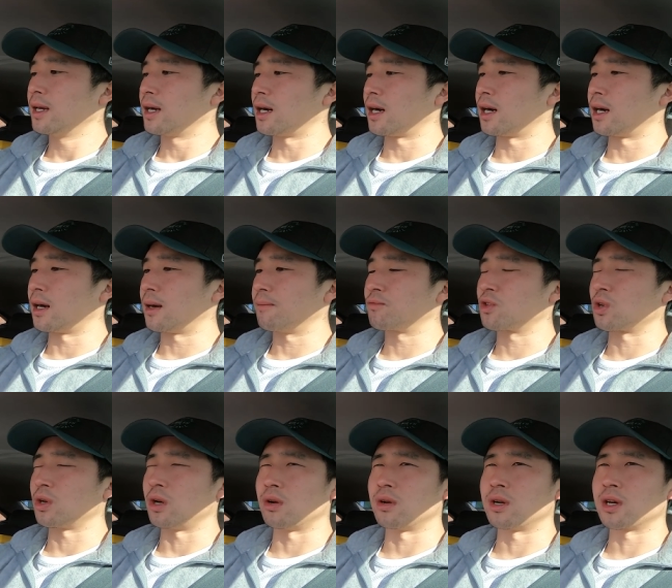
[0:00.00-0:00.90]

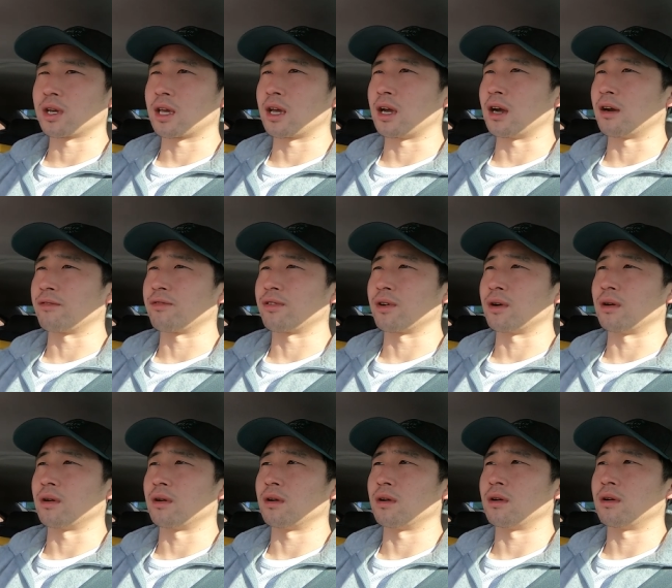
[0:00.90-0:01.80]
Toyota Care
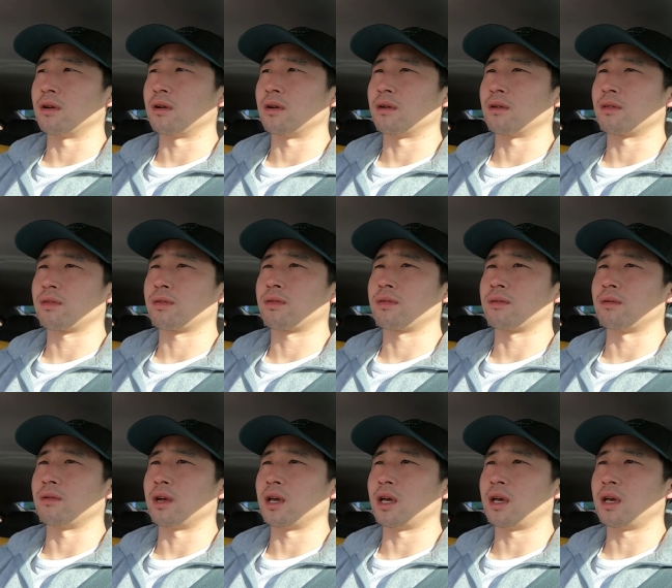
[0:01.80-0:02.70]
for
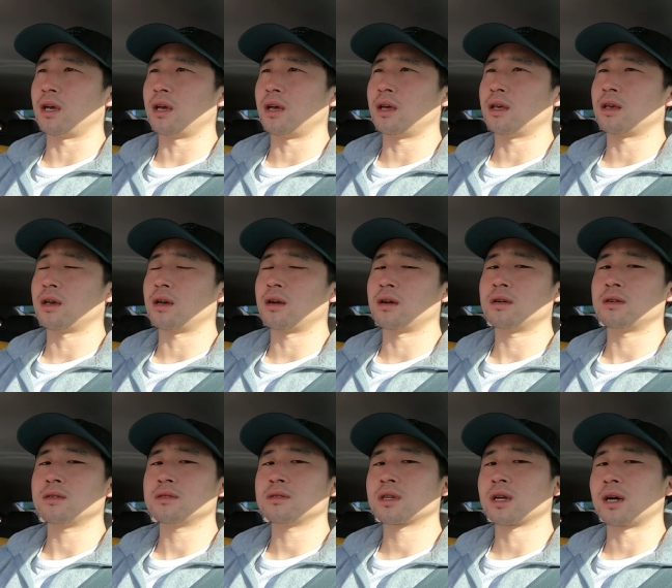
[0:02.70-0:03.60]
3
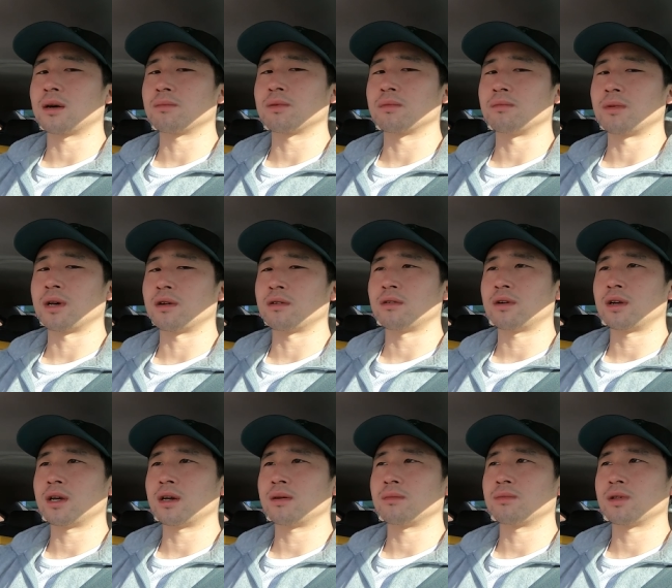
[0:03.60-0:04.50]
years,
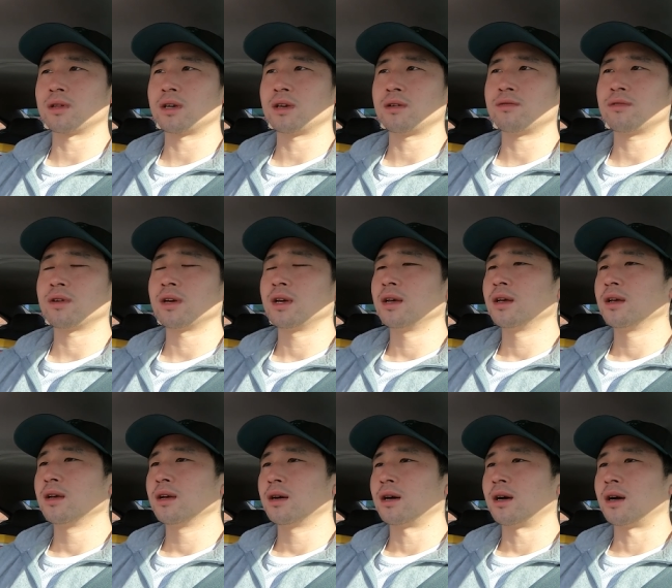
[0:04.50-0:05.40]
complimentary, I believe,
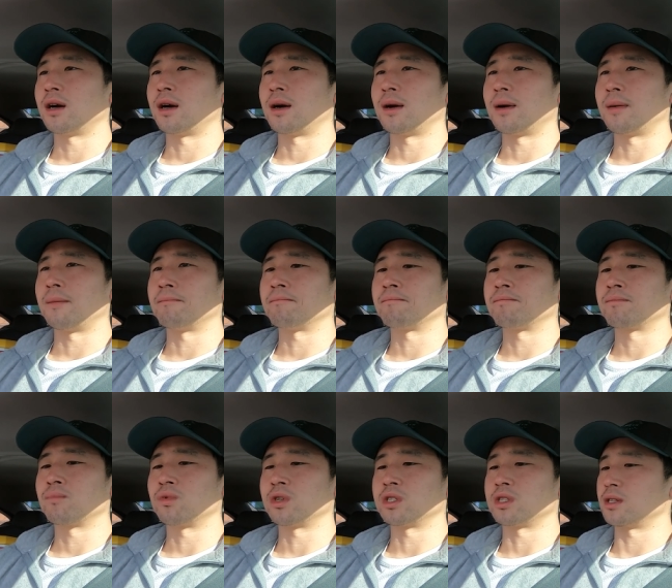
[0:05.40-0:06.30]

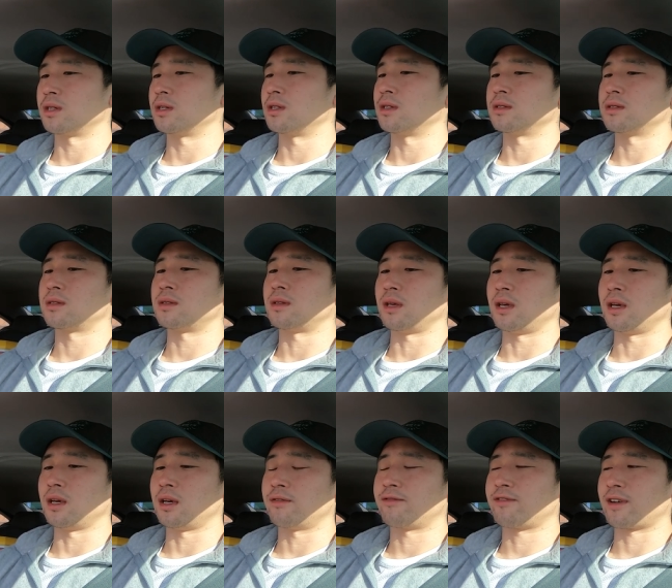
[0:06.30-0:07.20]
which is
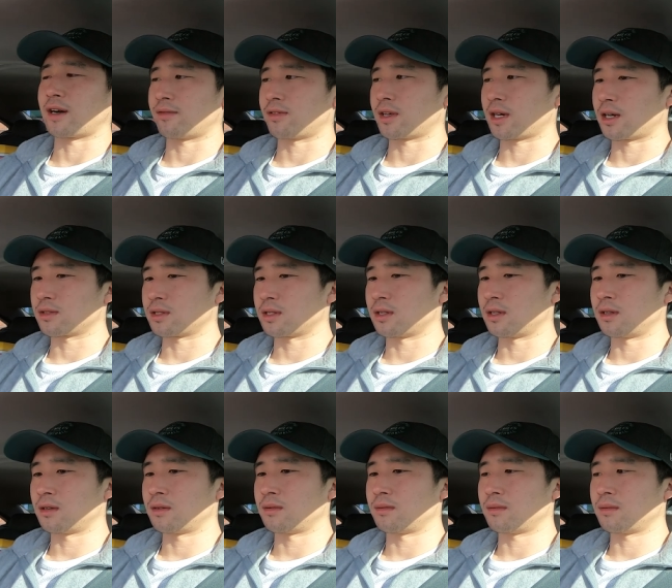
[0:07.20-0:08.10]
the
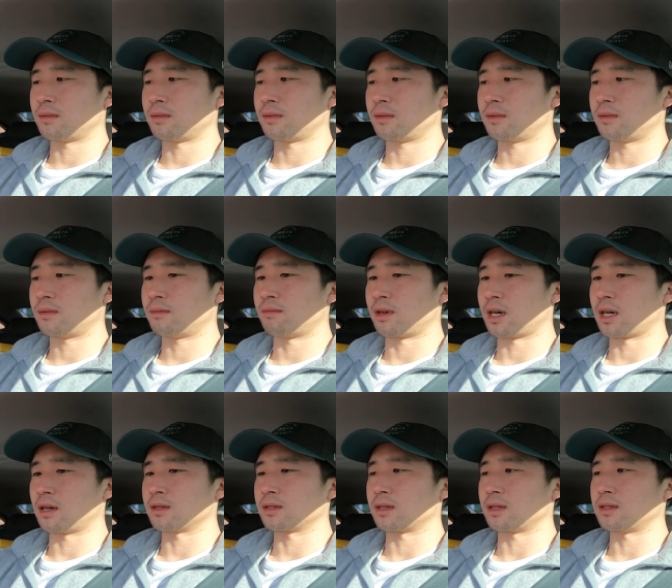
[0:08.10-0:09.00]
5,000
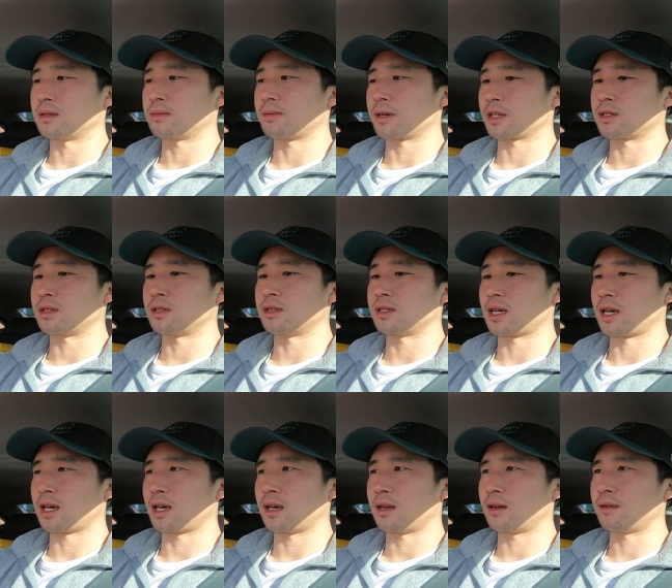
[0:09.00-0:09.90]
mile inspection,
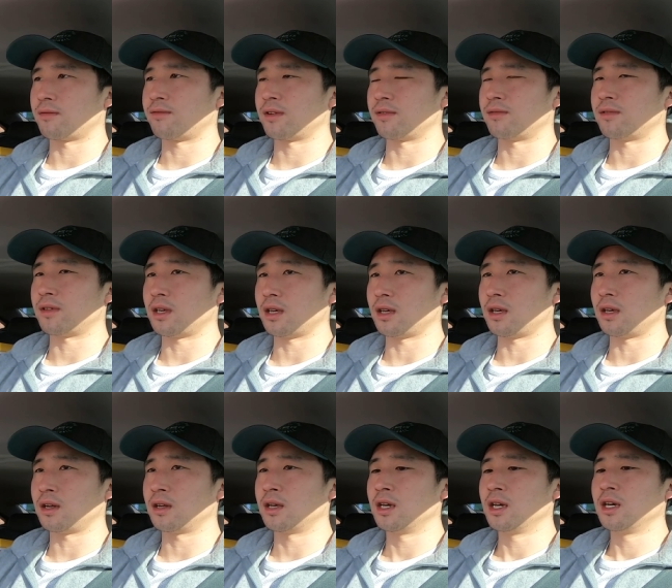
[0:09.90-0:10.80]
10,
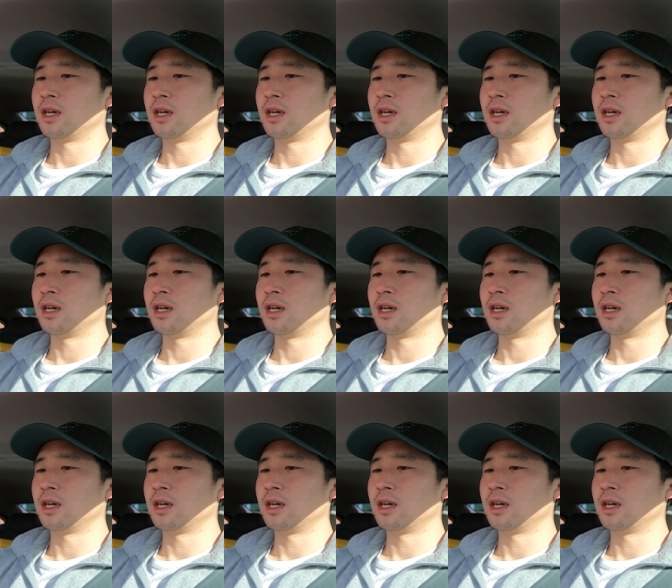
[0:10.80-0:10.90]
15,